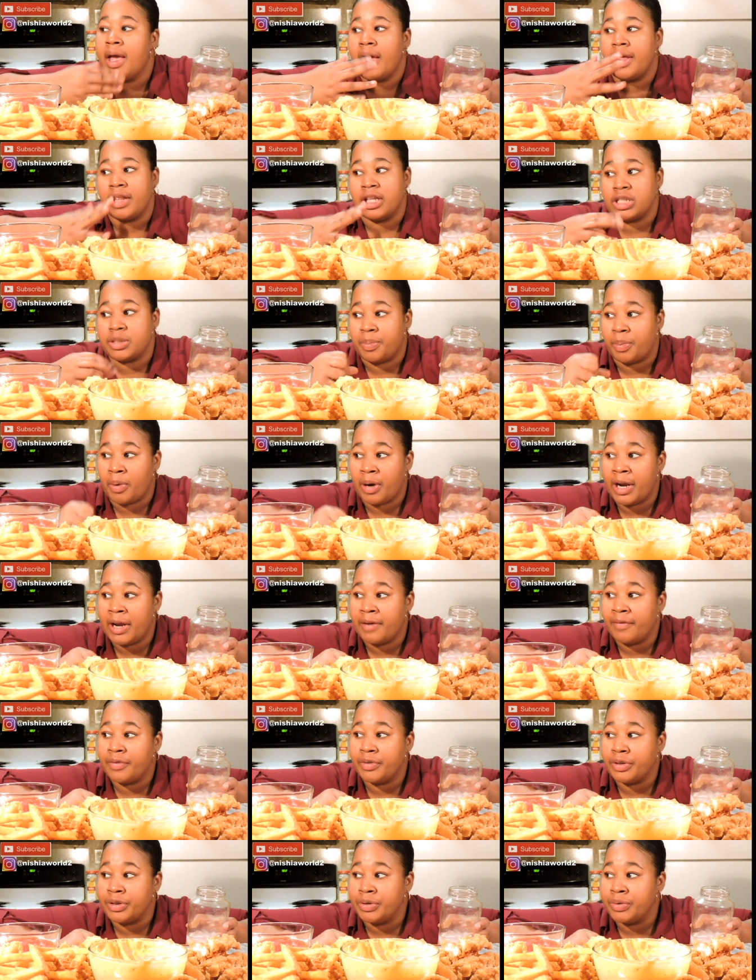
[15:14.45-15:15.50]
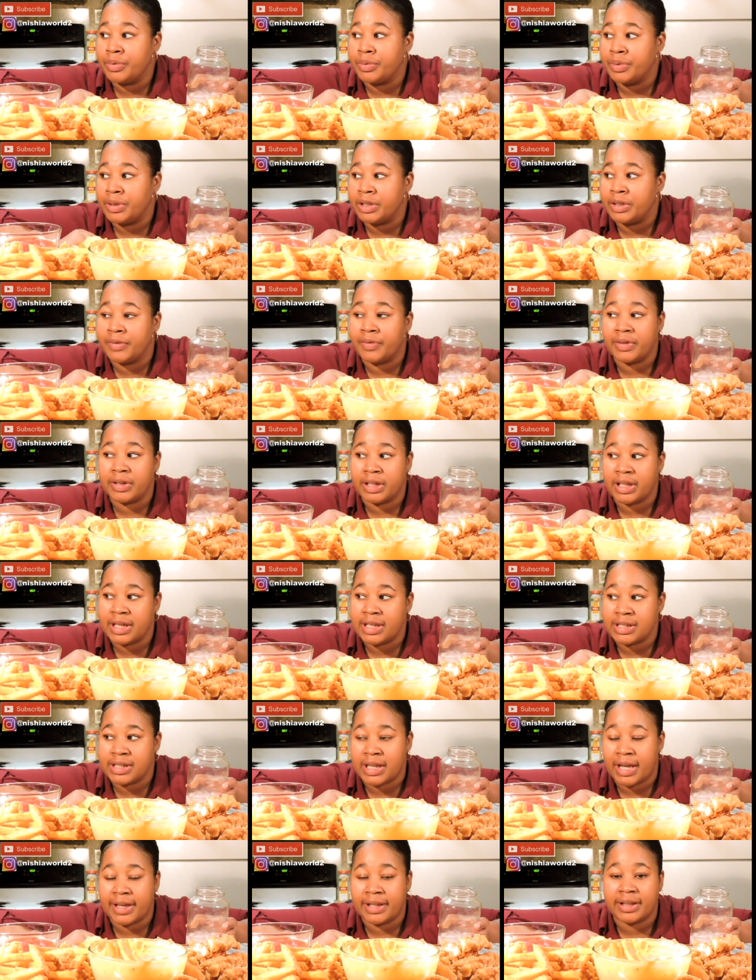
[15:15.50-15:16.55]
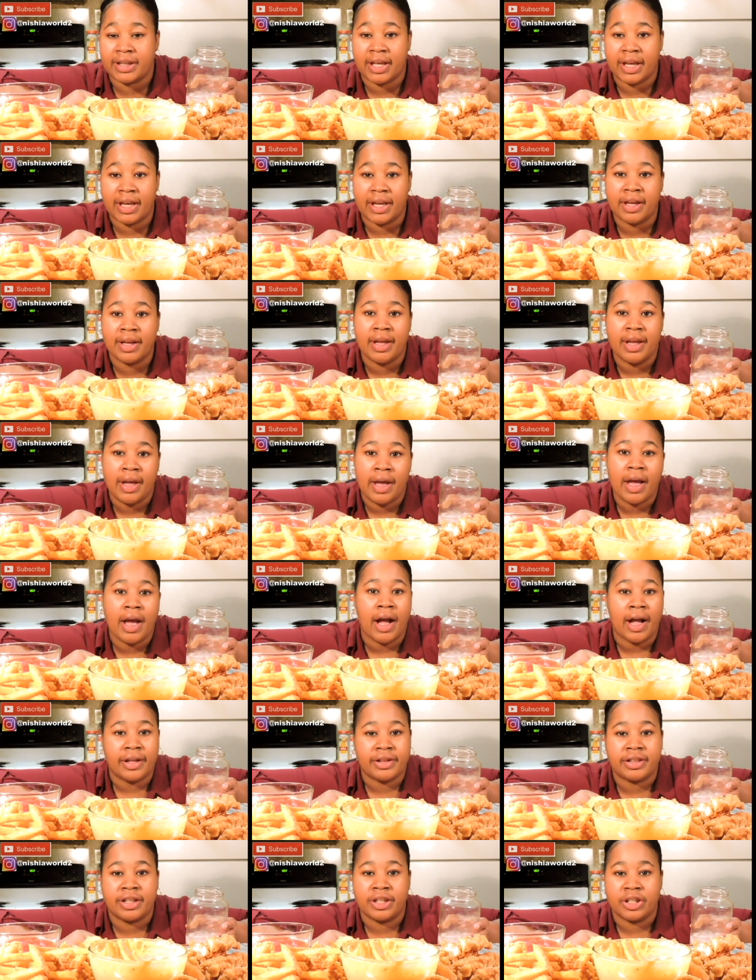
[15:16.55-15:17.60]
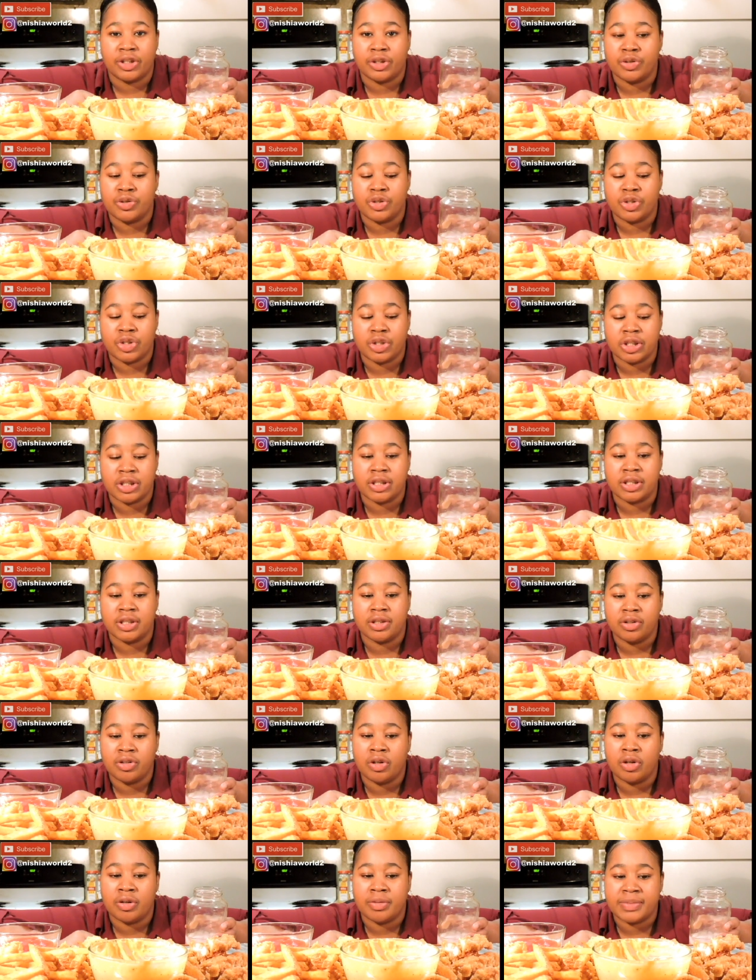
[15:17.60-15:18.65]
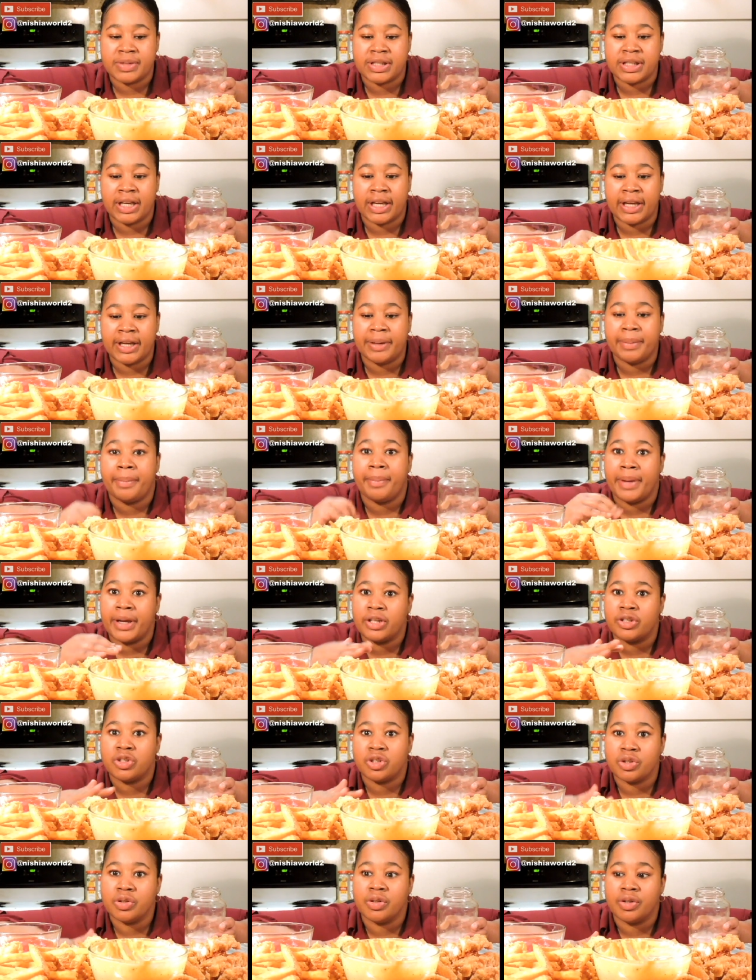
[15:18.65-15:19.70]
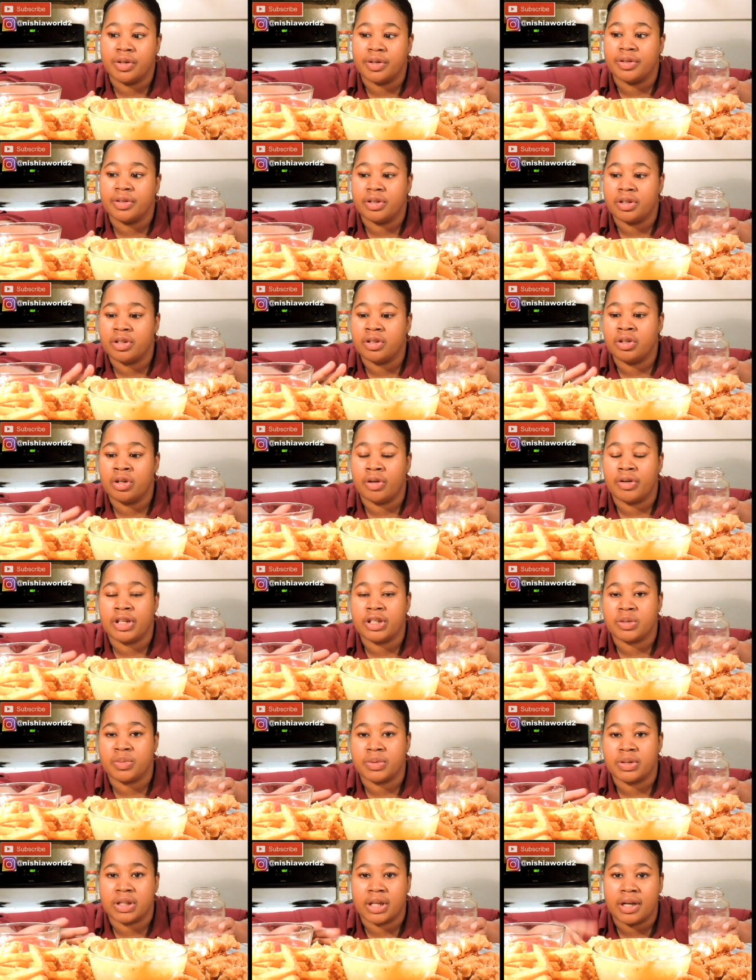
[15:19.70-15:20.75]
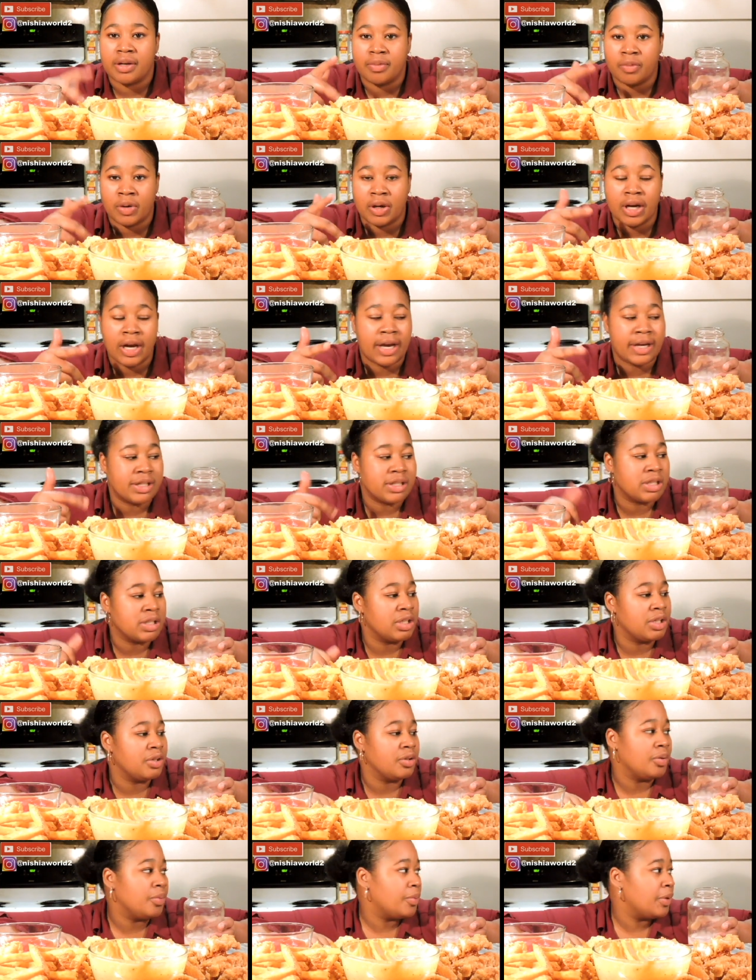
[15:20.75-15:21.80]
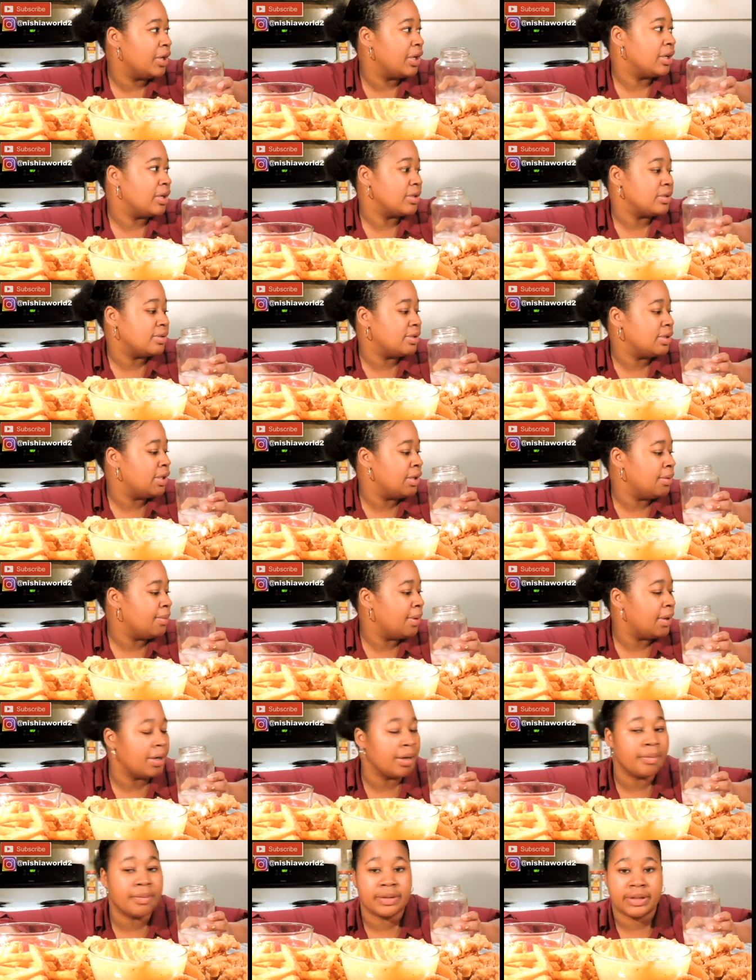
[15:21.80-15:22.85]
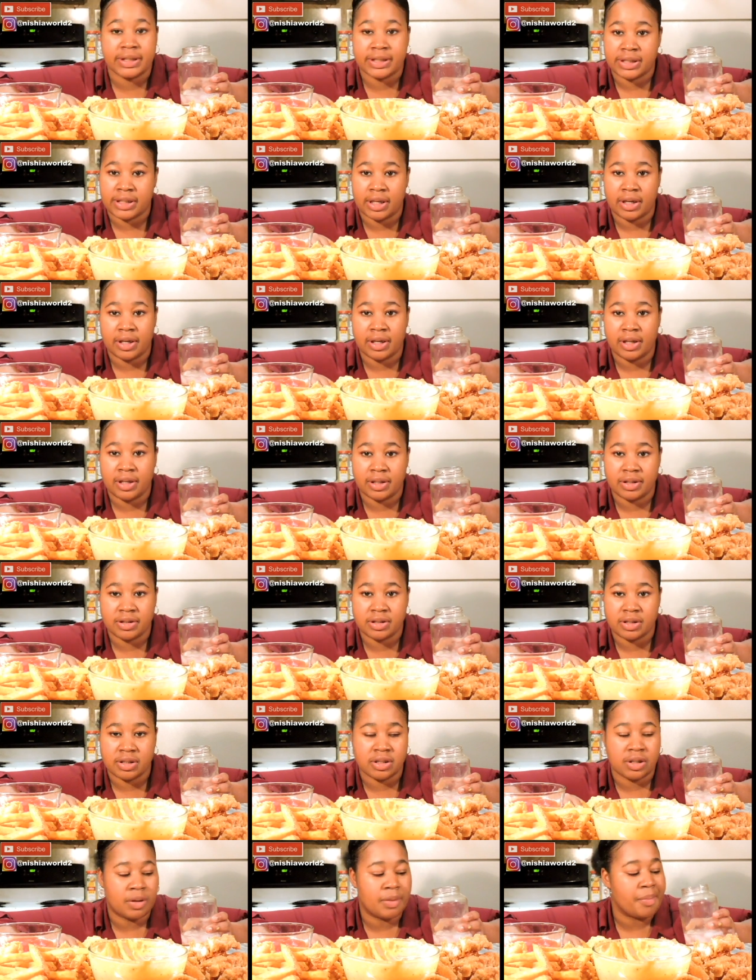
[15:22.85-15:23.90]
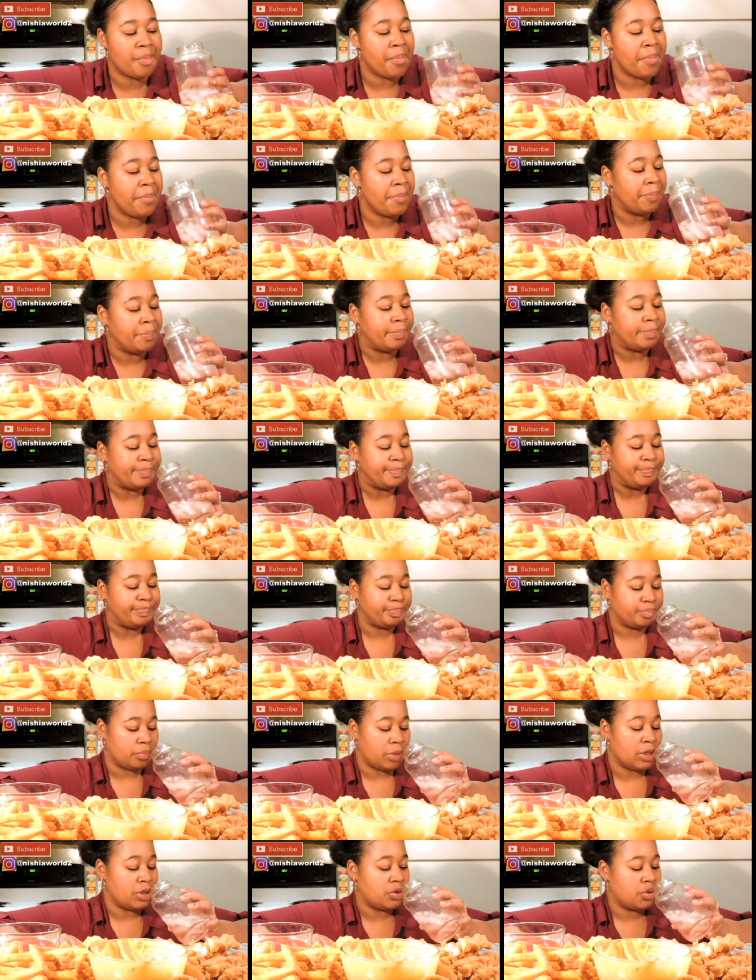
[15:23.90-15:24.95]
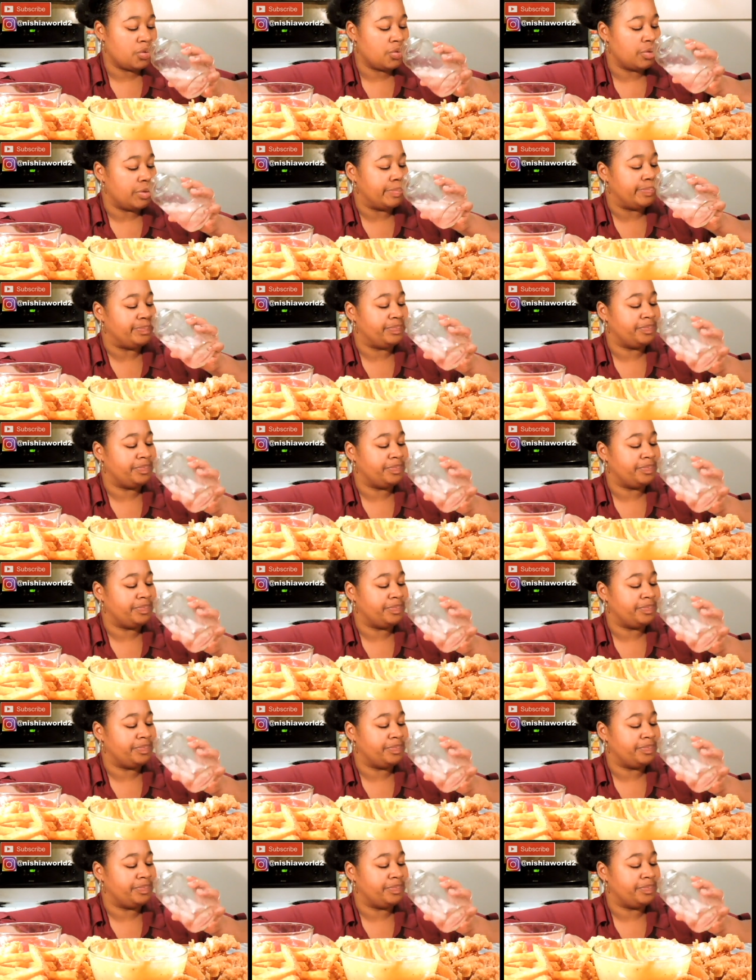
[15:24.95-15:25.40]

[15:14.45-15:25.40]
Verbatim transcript: that's praying for you and different things like that, I think you should, you know what I'm saying, make sure, you know, that's what's, what God is sending your way because everybody ain't what they say they is. So make sure.